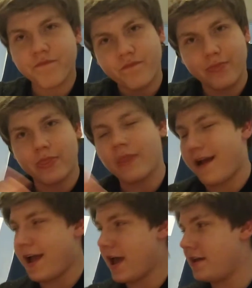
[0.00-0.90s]
switch
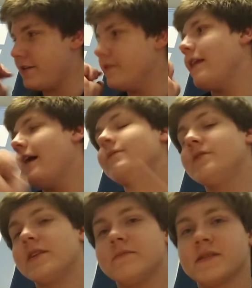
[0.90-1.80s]
back
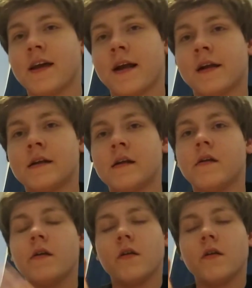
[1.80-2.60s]
to this wall.